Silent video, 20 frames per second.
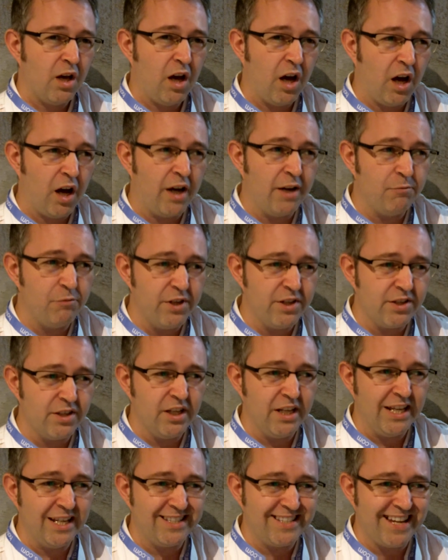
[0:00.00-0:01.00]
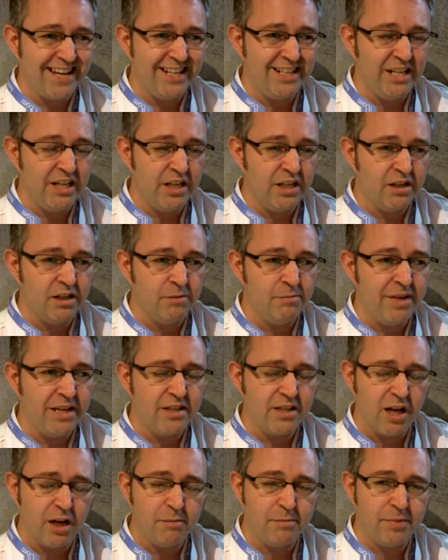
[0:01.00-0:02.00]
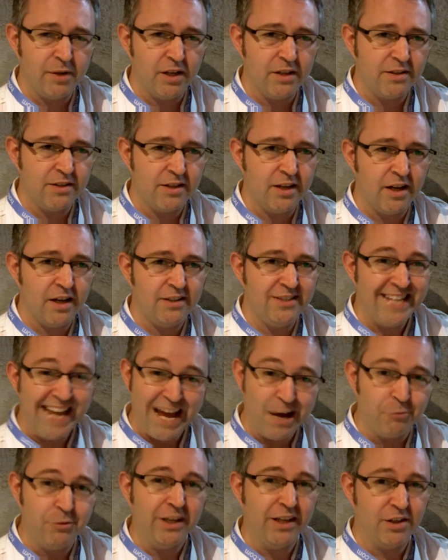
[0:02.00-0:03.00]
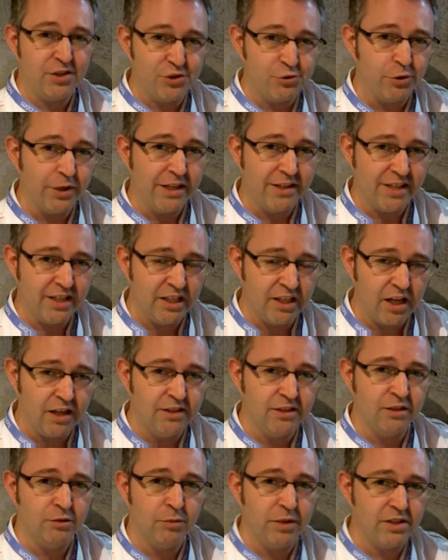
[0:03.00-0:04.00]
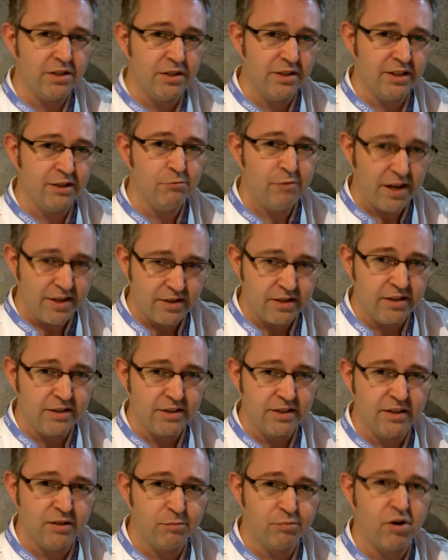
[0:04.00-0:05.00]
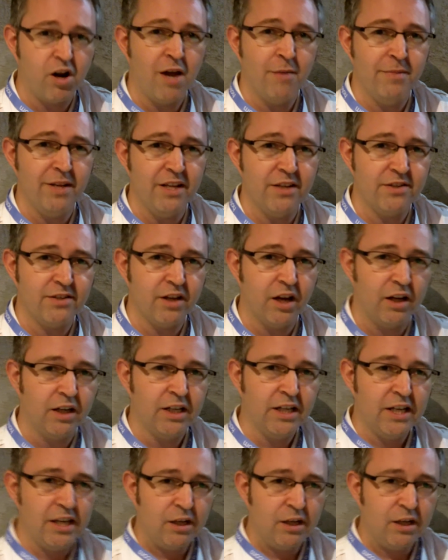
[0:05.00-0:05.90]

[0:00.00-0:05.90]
I recently attended a meetup at Downing Street in London, which is the residence of the Prime Minister,